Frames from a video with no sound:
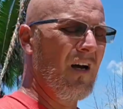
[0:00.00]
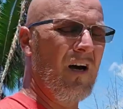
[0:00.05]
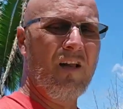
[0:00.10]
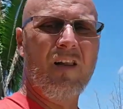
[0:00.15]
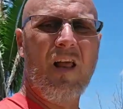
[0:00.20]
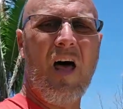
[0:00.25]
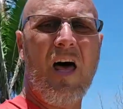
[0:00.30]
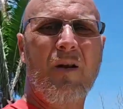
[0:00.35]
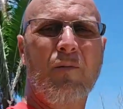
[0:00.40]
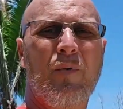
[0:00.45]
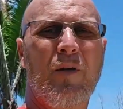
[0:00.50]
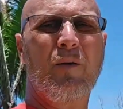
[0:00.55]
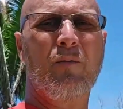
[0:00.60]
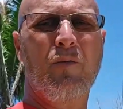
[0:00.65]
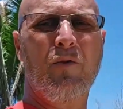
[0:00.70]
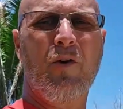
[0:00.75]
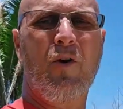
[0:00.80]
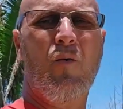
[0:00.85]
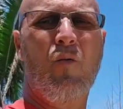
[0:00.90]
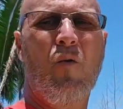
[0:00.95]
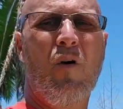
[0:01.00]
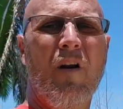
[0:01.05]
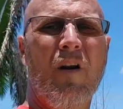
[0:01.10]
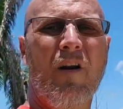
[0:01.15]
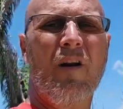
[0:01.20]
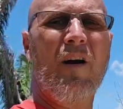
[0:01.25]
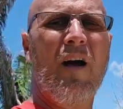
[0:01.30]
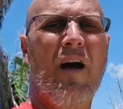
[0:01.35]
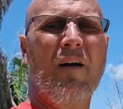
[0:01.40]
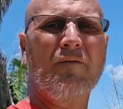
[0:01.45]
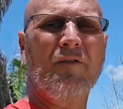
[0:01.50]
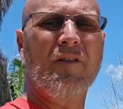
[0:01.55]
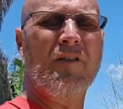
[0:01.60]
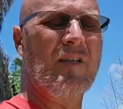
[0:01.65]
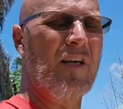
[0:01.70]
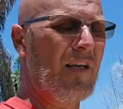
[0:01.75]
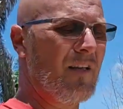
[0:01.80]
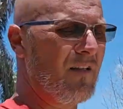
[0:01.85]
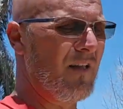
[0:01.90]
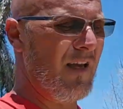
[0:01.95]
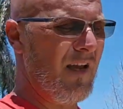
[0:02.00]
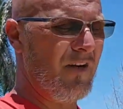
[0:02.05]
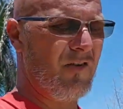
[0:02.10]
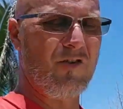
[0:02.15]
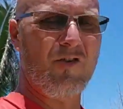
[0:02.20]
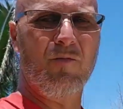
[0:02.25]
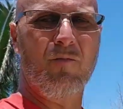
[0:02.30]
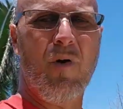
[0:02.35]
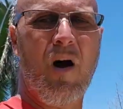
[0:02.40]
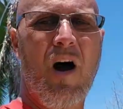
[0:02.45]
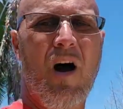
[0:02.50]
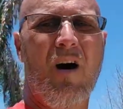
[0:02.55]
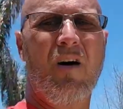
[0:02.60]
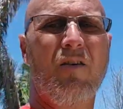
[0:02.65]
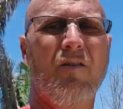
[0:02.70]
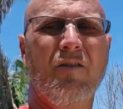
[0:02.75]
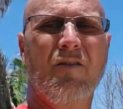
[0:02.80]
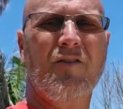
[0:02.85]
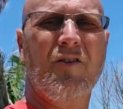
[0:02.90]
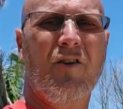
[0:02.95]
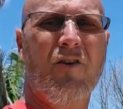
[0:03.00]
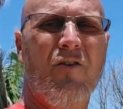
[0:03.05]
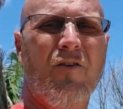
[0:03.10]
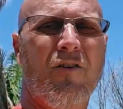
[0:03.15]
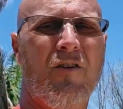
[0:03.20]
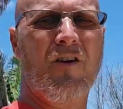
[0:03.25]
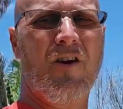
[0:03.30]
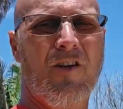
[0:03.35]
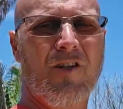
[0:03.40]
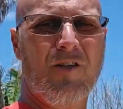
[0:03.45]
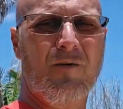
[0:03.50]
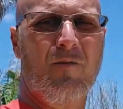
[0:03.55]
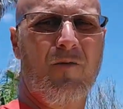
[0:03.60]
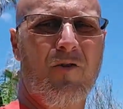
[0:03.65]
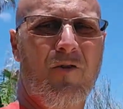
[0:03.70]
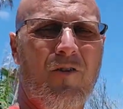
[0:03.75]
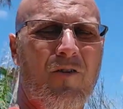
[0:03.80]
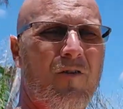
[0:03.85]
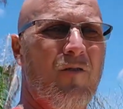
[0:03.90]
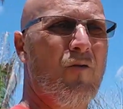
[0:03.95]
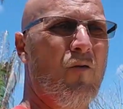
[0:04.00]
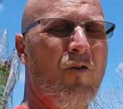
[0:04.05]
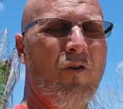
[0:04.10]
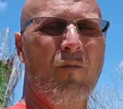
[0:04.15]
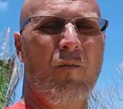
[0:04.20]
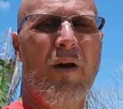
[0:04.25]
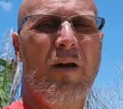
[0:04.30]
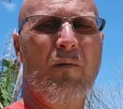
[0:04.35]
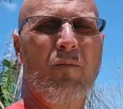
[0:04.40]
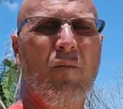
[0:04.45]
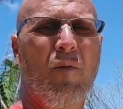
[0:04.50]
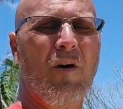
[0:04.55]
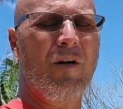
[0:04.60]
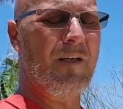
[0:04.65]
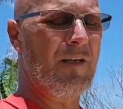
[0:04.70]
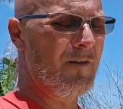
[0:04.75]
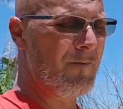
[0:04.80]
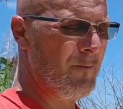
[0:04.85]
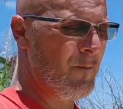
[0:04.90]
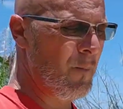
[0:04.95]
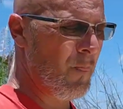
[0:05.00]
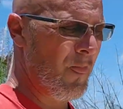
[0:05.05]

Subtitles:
a lot of people don't want to have to take the extra mile to earn a customer or to make money.